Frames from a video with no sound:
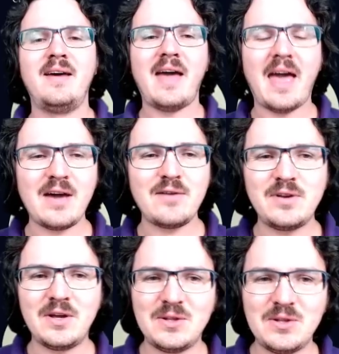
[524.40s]

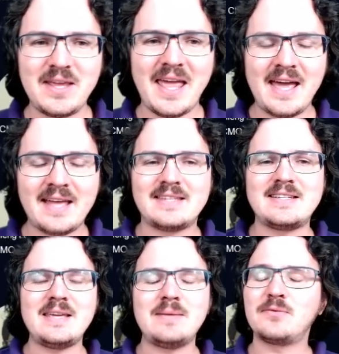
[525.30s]
Having a look at the
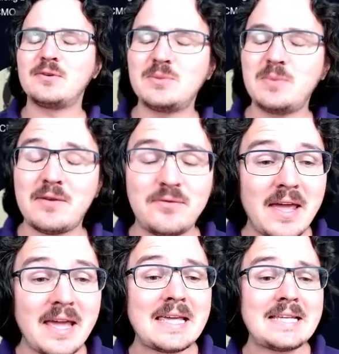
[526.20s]
team, first we have
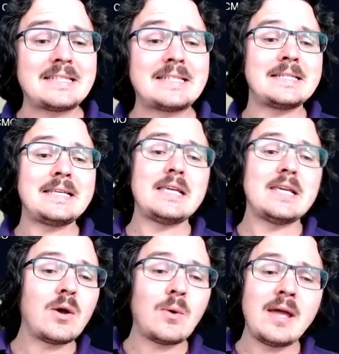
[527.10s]
Feng. He's the
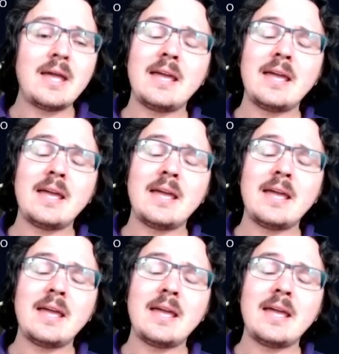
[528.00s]
CEO.